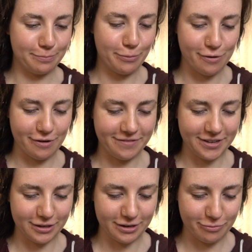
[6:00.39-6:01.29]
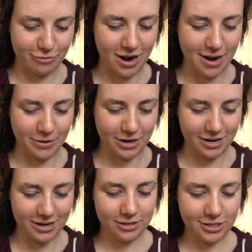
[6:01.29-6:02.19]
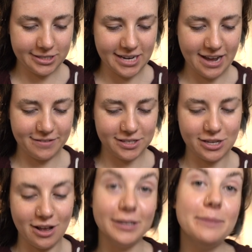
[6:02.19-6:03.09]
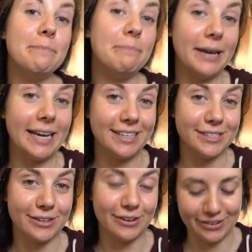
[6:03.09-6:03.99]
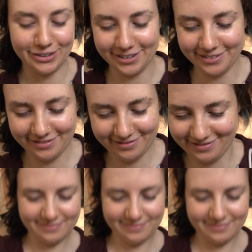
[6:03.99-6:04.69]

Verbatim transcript: Pore Filler Primer just to have a solid base on.